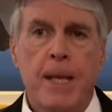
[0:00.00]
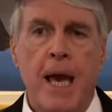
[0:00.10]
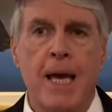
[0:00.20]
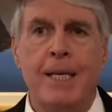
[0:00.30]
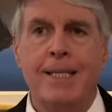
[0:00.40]

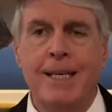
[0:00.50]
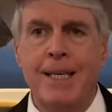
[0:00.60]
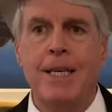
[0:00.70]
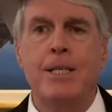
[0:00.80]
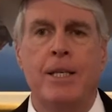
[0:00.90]
And it's
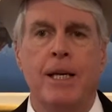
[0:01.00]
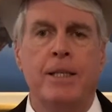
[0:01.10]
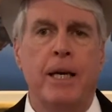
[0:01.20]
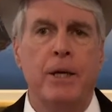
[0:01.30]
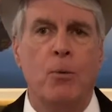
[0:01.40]
easy, and I'll
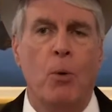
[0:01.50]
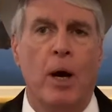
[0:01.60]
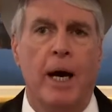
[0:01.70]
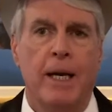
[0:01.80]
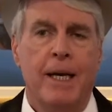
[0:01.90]
tell you
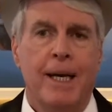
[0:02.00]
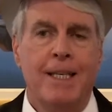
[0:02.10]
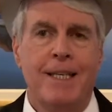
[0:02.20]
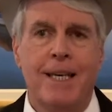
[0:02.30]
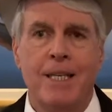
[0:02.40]
why.
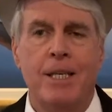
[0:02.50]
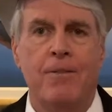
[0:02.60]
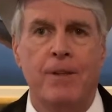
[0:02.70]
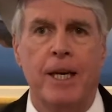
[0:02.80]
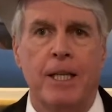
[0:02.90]
It's easy to
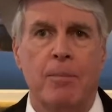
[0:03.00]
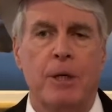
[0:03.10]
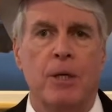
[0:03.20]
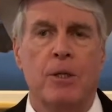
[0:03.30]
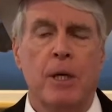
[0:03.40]
forget them
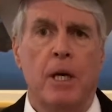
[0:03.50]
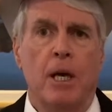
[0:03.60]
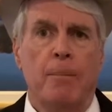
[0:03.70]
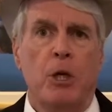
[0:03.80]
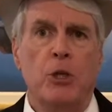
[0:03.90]
because
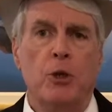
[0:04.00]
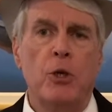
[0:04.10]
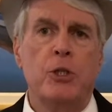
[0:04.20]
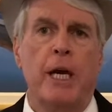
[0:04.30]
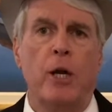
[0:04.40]
you're
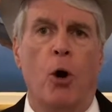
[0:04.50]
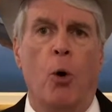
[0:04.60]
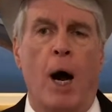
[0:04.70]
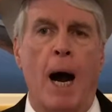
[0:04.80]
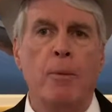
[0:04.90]
saying,
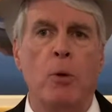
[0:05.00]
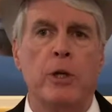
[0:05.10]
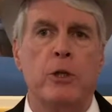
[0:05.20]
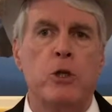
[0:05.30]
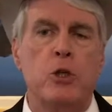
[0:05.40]
oh, I'm going
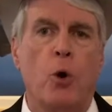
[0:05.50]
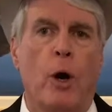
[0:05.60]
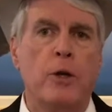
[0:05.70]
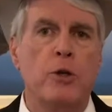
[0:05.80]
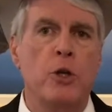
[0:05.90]
to
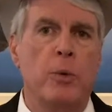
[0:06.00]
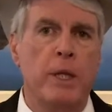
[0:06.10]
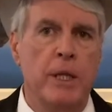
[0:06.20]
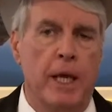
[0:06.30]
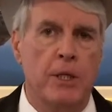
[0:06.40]
start
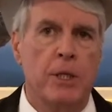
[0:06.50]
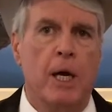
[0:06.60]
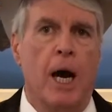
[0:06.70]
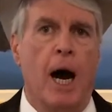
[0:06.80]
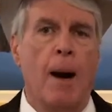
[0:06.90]
doing this.
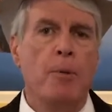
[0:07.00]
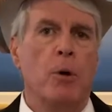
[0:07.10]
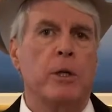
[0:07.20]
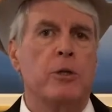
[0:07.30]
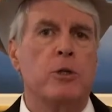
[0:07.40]
I'm
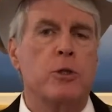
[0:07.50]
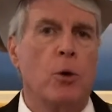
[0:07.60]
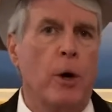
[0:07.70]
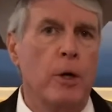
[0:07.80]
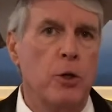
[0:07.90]
going to
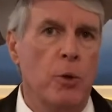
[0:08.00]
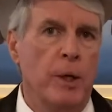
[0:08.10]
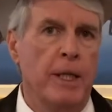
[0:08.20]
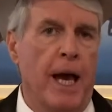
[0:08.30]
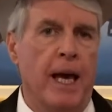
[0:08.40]
start
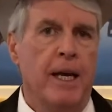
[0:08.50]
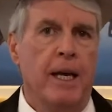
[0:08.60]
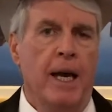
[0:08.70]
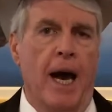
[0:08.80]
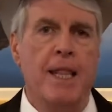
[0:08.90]
doing that.
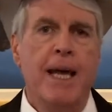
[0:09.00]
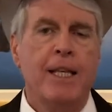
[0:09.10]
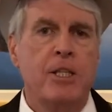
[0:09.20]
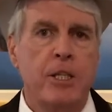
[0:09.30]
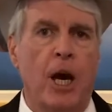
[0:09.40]
And
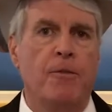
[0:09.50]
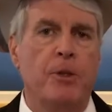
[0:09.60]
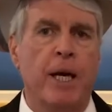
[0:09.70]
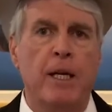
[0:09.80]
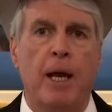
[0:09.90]
that's tough. You
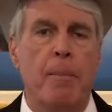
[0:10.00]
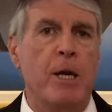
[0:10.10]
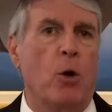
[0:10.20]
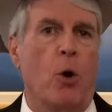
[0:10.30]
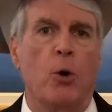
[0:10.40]
got to now
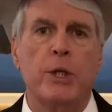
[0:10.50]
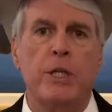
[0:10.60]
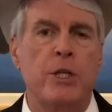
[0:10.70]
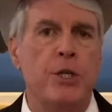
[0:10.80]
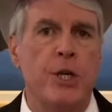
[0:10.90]
make all
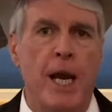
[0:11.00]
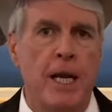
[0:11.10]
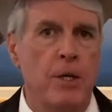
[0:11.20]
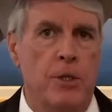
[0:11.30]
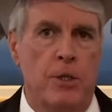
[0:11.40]
these
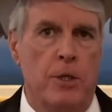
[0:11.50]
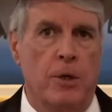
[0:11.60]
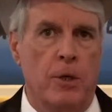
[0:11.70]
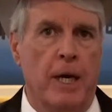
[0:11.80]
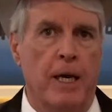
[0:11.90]
changes in
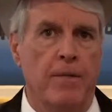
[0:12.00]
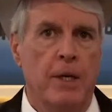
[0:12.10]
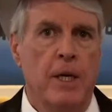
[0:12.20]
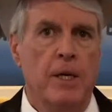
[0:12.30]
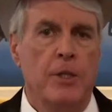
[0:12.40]
your life
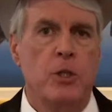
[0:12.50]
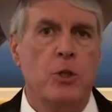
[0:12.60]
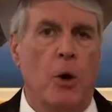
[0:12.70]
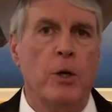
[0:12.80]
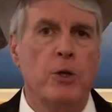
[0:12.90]
to
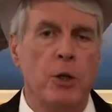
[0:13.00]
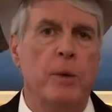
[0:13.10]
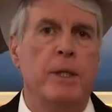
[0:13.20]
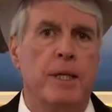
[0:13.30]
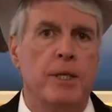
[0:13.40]
start
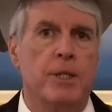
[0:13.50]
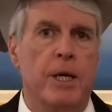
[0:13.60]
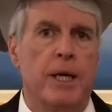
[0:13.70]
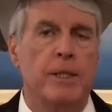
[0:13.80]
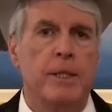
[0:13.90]
doing these
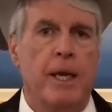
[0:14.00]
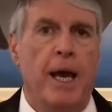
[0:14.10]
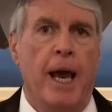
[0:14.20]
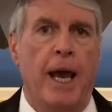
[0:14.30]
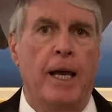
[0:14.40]
things.
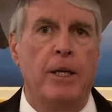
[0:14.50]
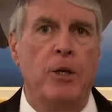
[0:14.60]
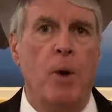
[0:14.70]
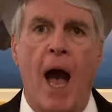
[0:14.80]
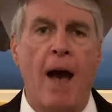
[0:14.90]
And
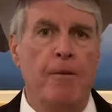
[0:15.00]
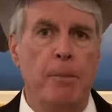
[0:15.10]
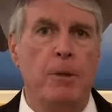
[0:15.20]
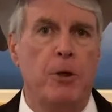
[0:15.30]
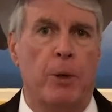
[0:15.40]
you haven't
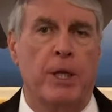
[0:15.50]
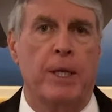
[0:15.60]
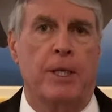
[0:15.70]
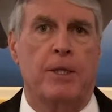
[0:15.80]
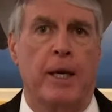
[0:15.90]
been doing
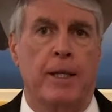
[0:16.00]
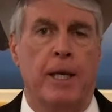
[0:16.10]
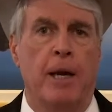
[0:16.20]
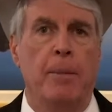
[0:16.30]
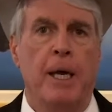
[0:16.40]
things like
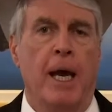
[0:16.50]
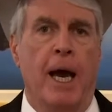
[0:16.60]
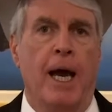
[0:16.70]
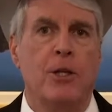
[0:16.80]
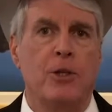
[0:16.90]
them.
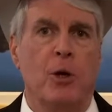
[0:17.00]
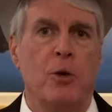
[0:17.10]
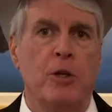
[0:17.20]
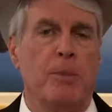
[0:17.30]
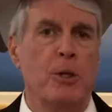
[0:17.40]
And
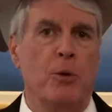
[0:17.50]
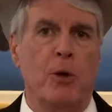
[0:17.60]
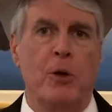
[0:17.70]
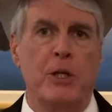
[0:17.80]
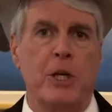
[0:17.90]
so you've been doing
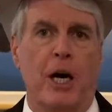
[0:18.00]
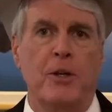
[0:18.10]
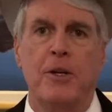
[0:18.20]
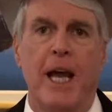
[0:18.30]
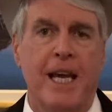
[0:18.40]
all these
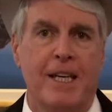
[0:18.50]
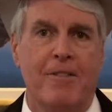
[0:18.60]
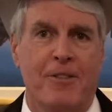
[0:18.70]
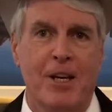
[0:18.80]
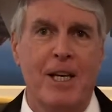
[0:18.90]
other
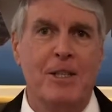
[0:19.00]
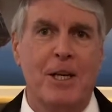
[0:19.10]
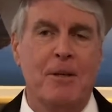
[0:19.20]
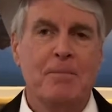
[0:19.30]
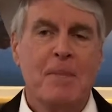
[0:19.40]
negative things,
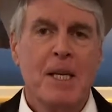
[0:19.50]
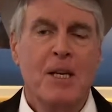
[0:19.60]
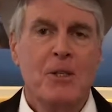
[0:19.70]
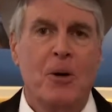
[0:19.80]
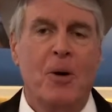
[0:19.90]

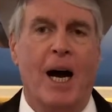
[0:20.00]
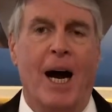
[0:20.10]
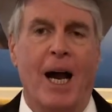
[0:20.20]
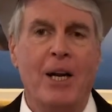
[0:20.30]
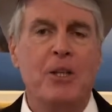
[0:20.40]
So
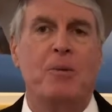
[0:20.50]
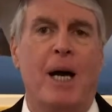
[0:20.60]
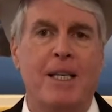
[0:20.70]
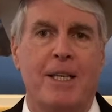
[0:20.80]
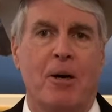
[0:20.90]
here's what
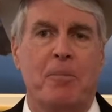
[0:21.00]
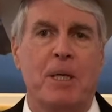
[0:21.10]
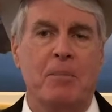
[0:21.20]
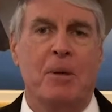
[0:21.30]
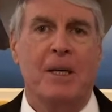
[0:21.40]
I tell
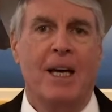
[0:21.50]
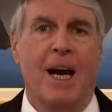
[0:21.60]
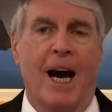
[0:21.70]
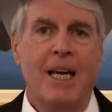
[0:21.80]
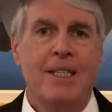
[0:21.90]
people.
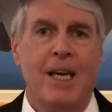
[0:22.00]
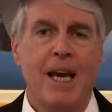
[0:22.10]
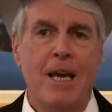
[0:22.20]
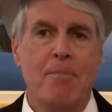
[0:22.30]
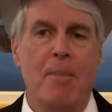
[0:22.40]
I say,
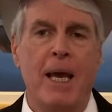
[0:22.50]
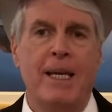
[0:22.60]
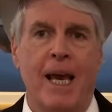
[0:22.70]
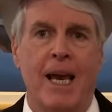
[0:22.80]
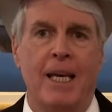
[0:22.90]
hey,
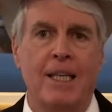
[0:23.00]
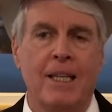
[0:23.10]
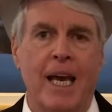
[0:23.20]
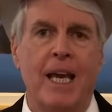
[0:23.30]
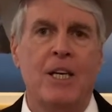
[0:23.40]
make a
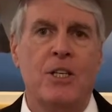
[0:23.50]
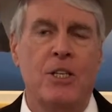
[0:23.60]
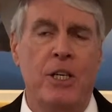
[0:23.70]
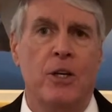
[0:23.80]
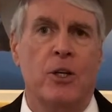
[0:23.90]
last
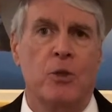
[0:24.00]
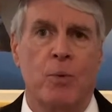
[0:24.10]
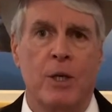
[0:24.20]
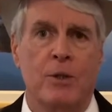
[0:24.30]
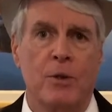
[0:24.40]
year's
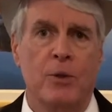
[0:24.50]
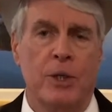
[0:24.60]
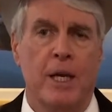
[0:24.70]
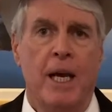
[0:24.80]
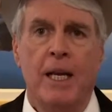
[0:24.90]
resolution.